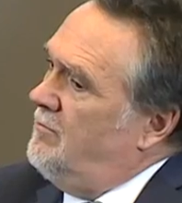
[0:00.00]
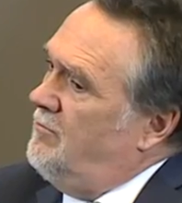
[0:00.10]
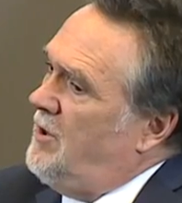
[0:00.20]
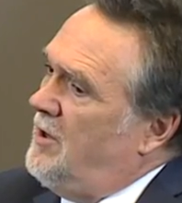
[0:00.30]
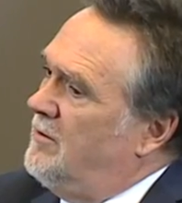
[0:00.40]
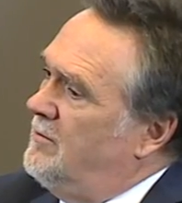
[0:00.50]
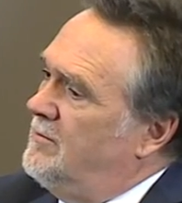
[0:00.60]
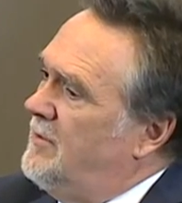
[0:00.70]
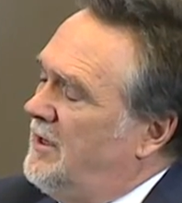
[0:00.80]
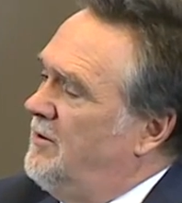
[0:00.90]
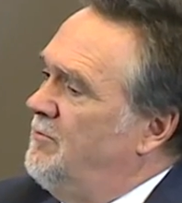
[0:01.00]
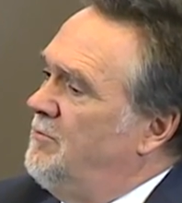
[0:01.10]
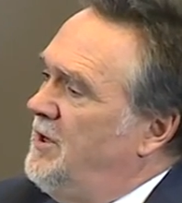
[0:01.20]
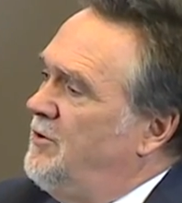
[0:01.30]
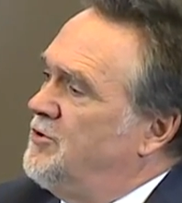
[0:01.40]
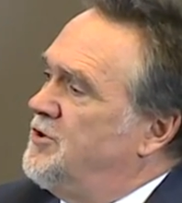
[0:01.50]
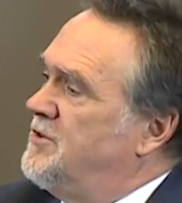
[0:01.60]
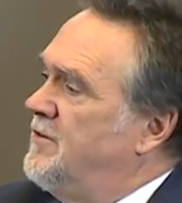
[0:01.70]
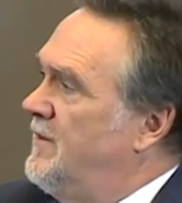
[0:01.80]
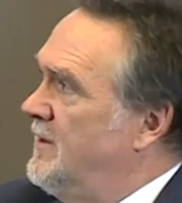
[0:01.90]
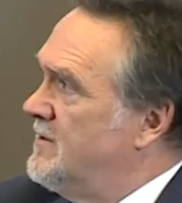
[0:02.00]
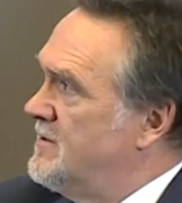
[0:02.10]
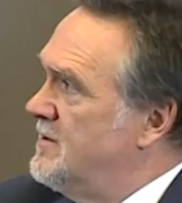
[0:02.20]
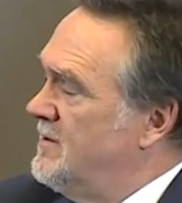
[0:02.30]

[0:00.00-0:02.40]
No, that can mean all sorts of things.